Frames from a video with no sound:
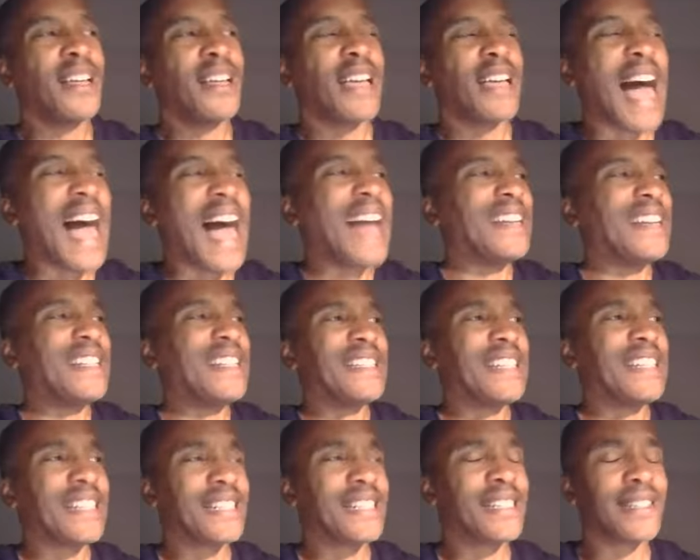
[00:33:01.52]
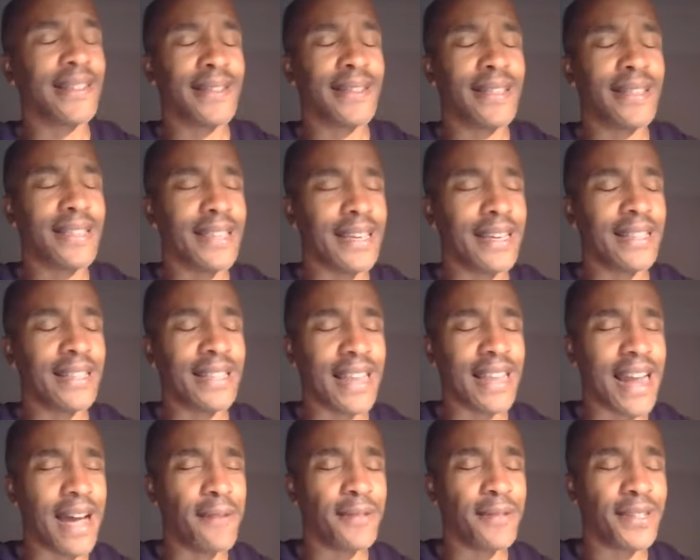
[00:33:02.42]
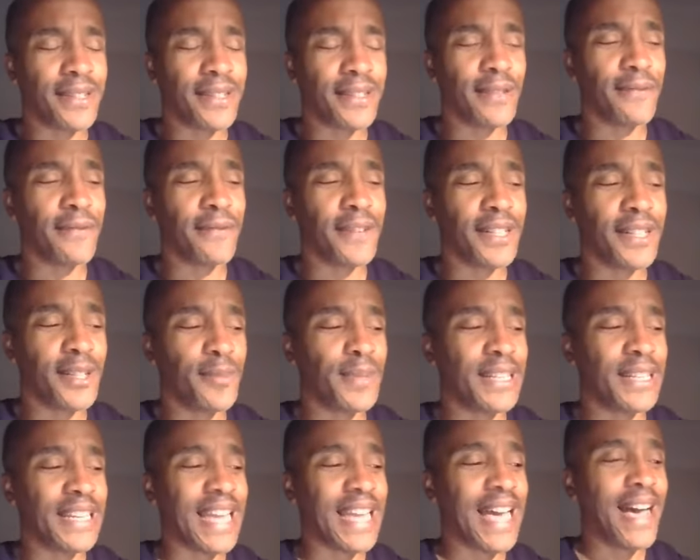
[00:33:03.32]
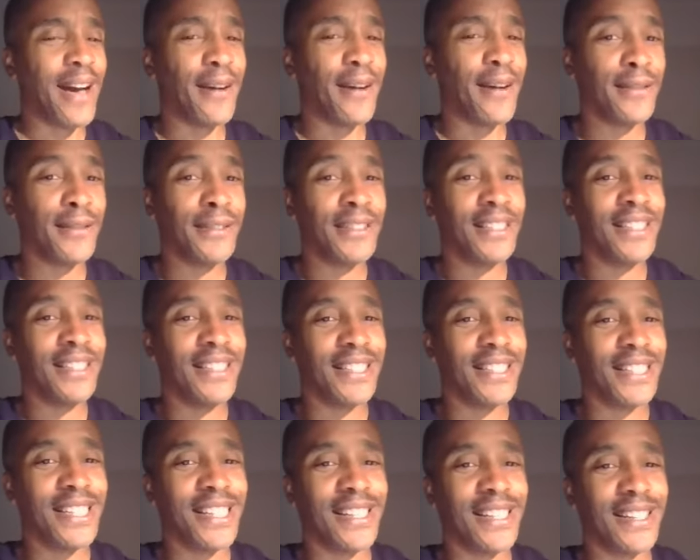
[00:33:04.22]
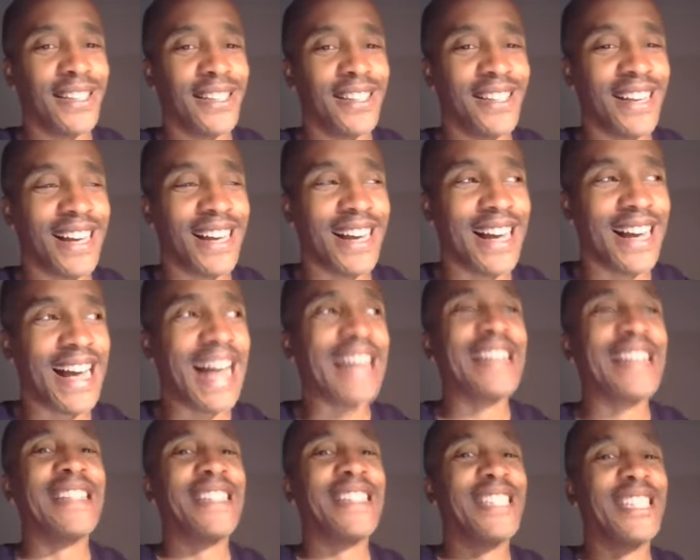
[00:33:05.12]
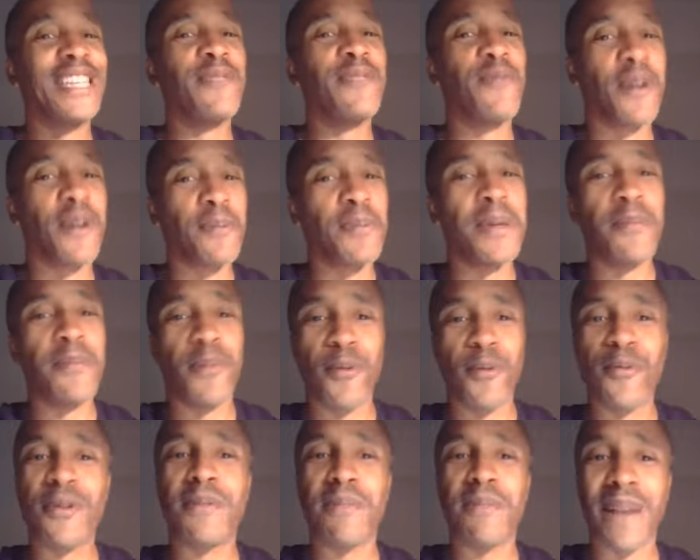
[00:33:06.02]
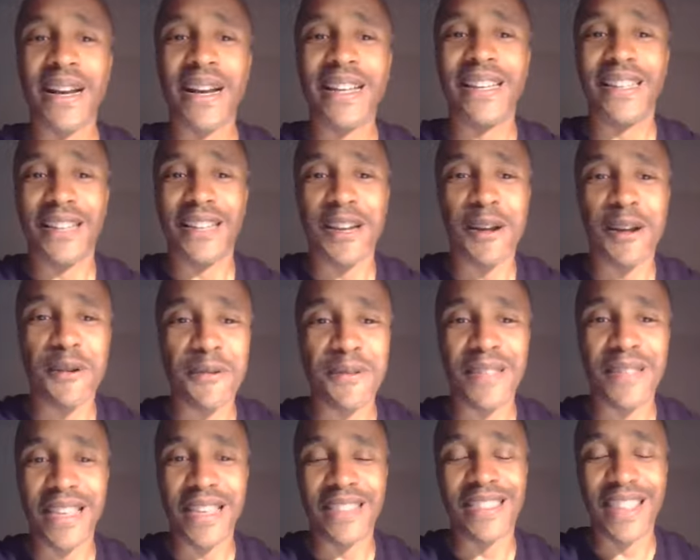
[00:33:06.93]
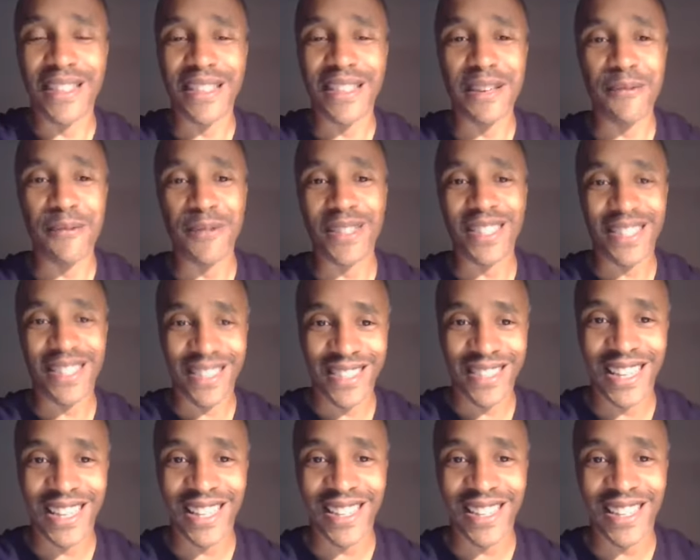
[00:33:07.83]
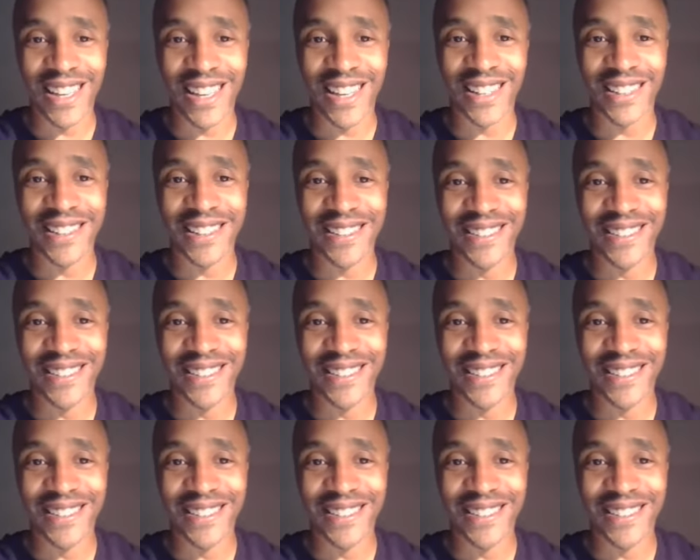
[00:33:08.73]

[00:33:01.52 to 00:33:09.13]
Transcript: I didn't necessarily think that I was on the fringe, but now I can see where people that they would think that.